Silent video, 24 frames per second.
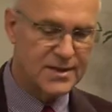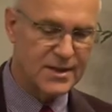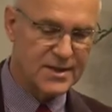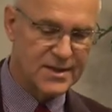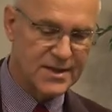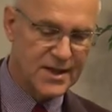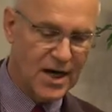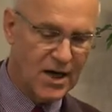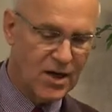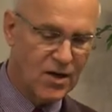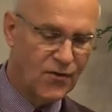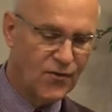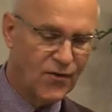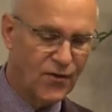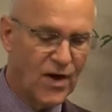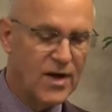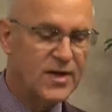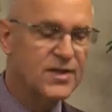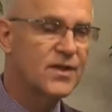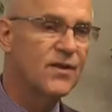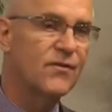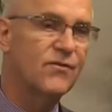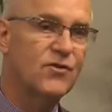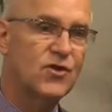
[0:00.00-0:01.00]
the
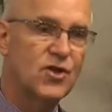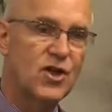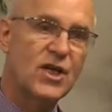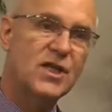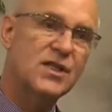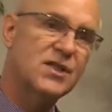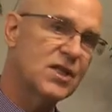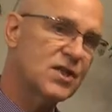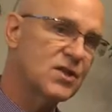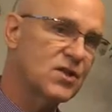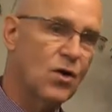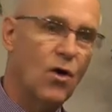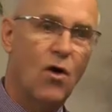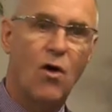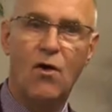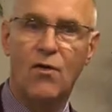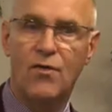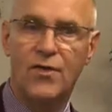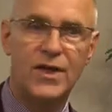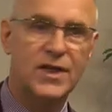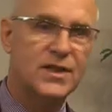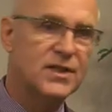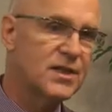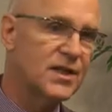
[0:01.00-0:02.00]
sacrifice of Jesus, all
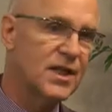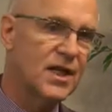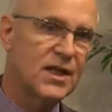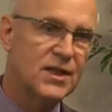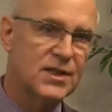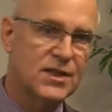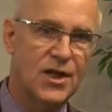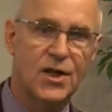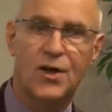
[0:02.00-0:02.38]
these things